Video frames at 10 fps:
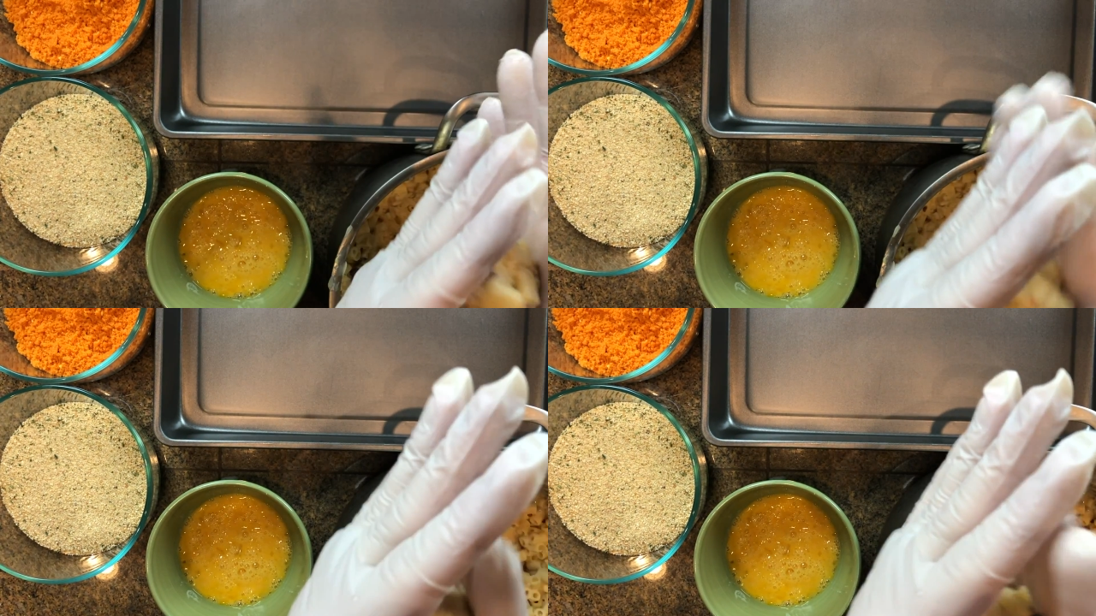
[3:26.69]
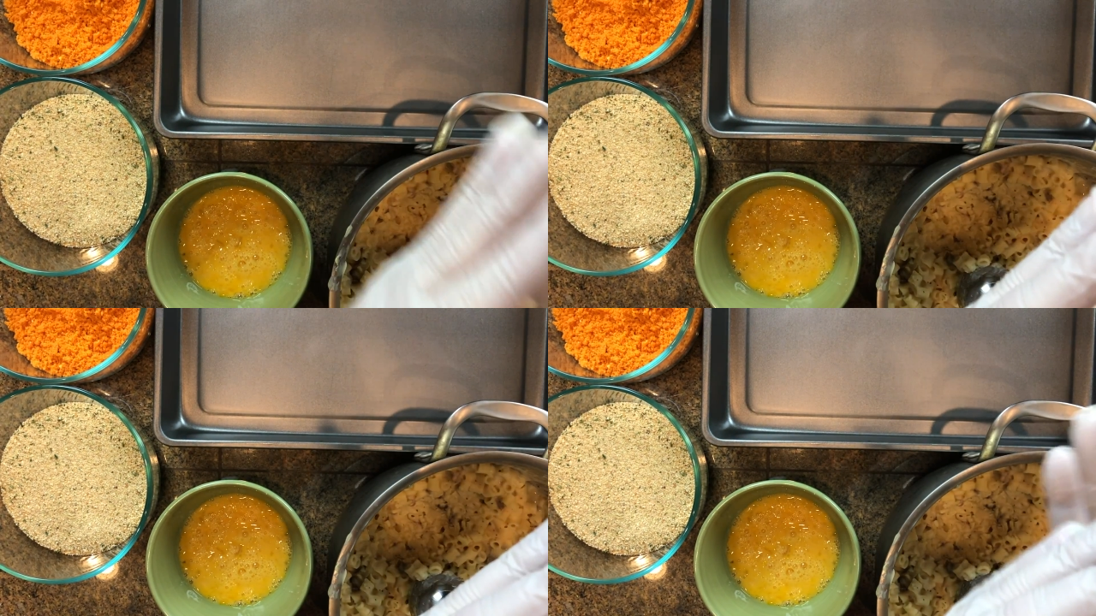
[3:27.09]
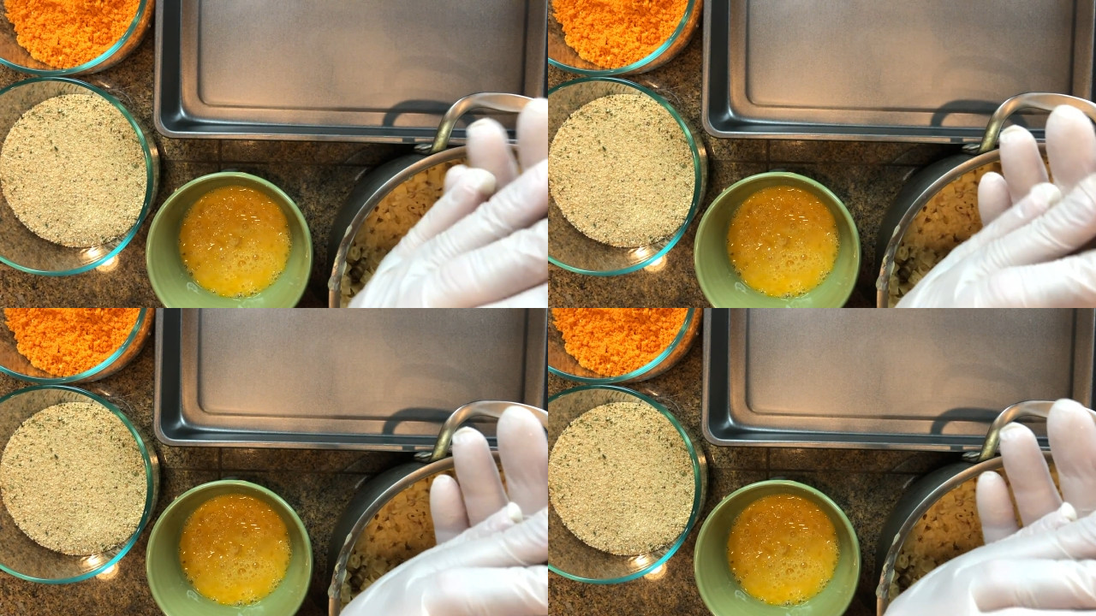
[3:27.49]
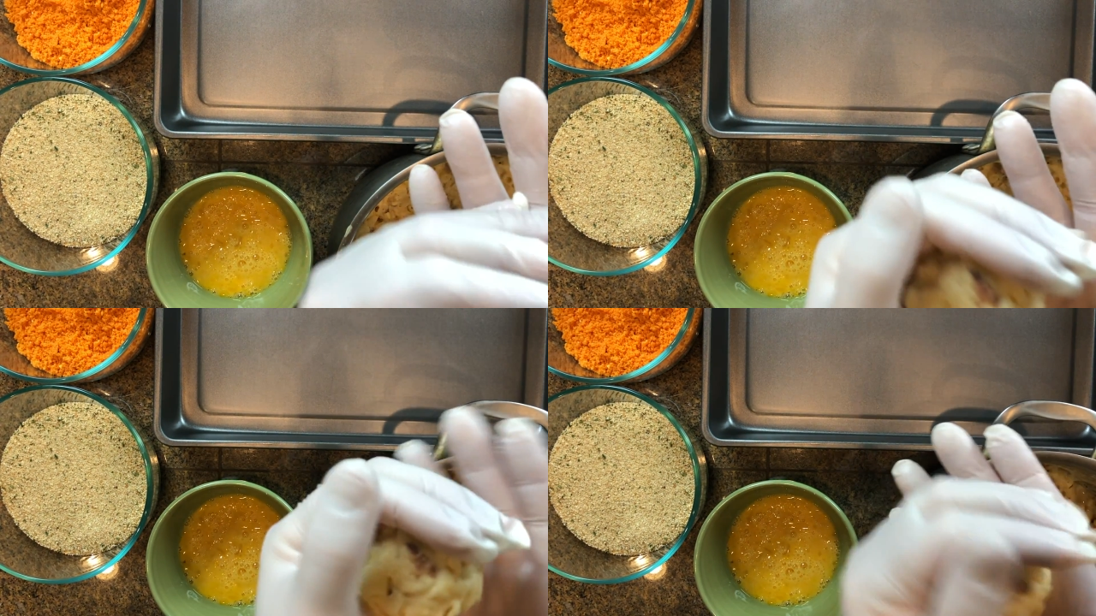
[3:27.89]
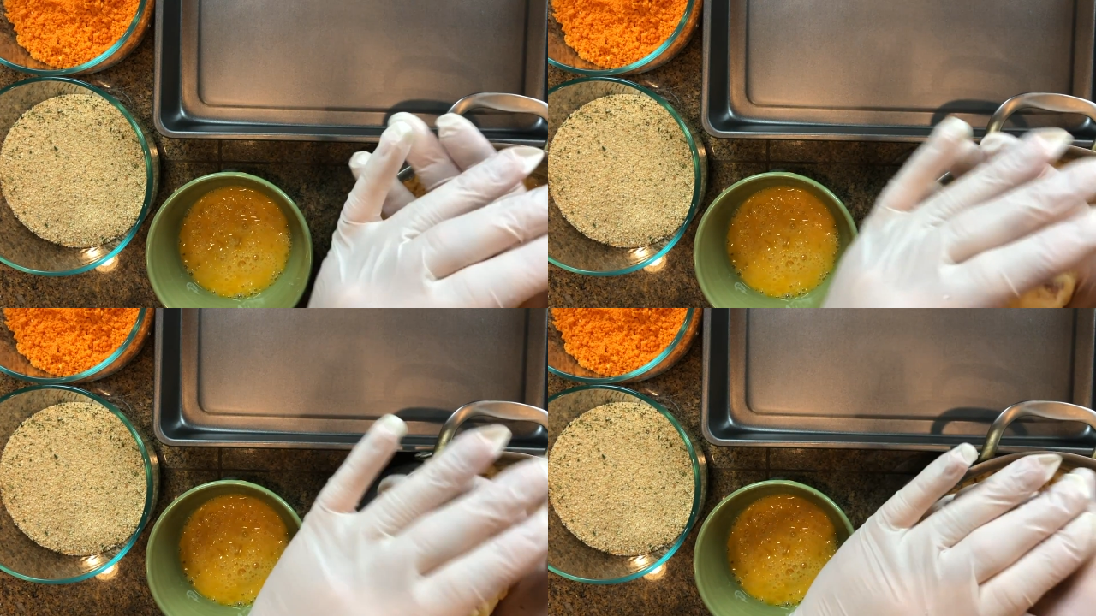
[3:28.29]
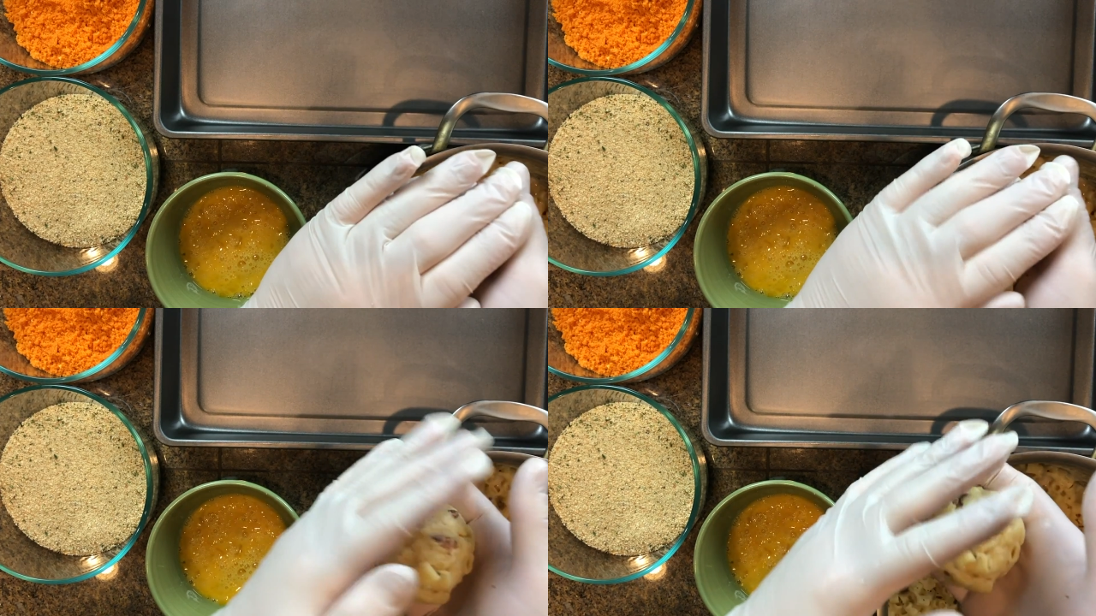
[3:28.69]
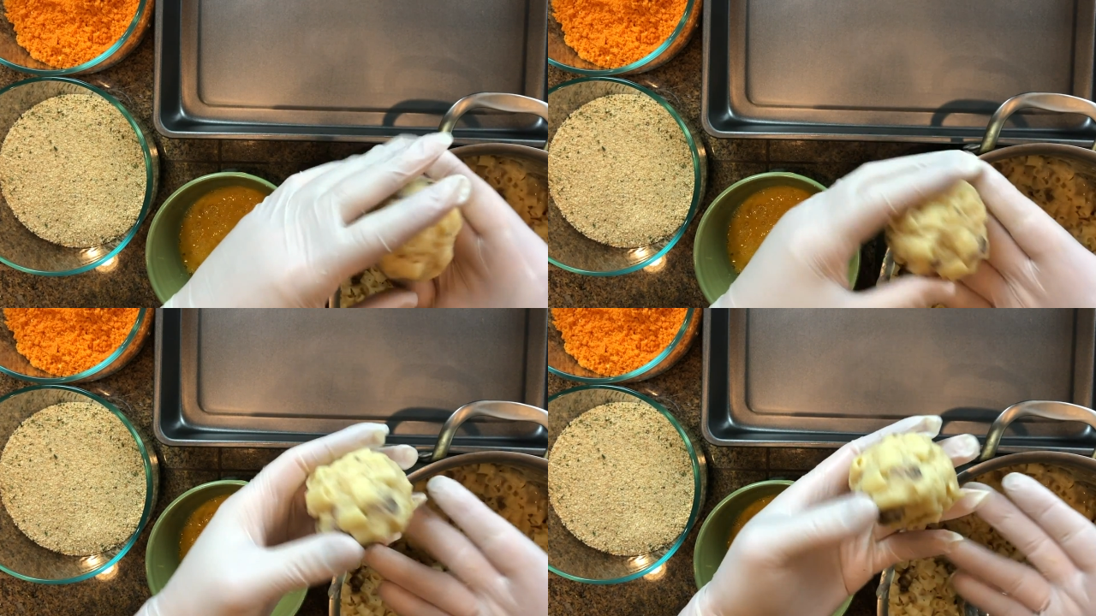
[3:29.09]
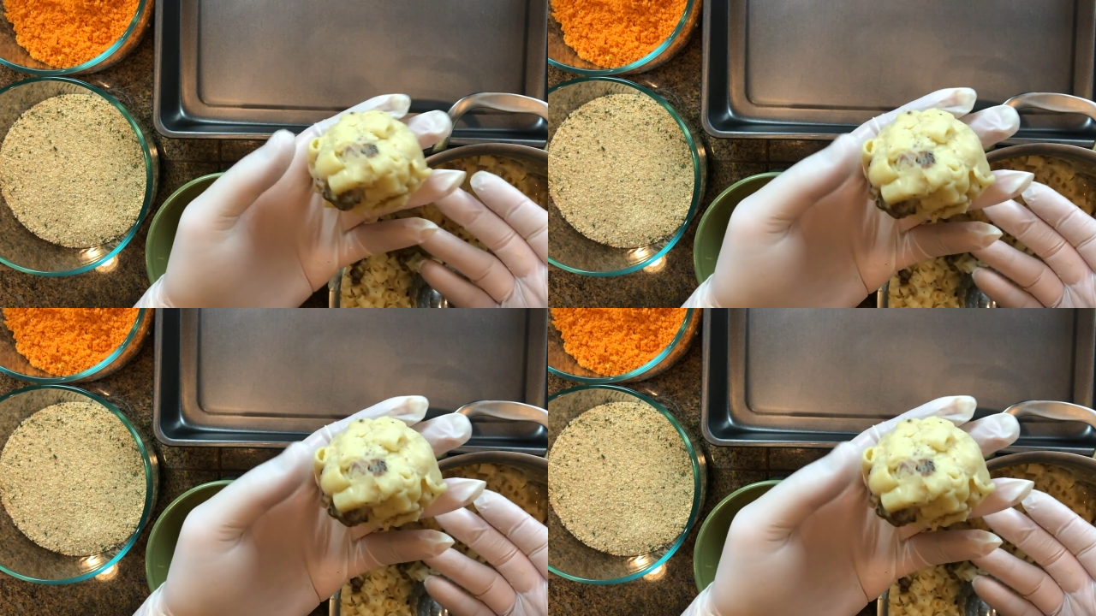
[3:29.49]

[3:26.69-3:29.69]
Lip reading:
Nobody's mouth can be seen.